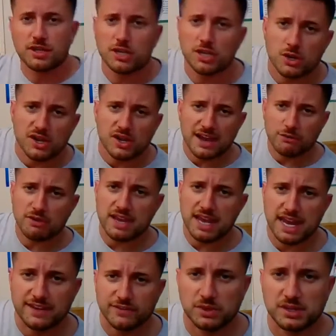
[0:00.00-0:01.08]
Get
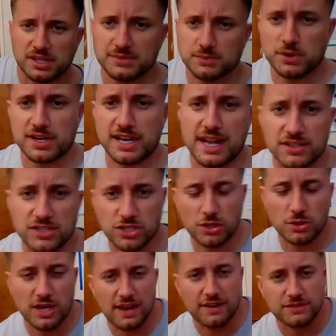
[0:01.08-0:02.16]
creative with these workouts. You
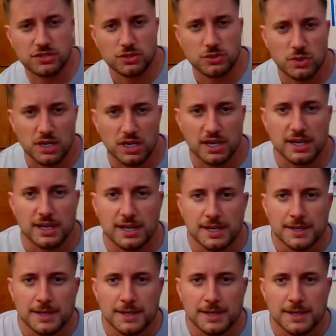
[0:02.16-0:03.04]
don't have to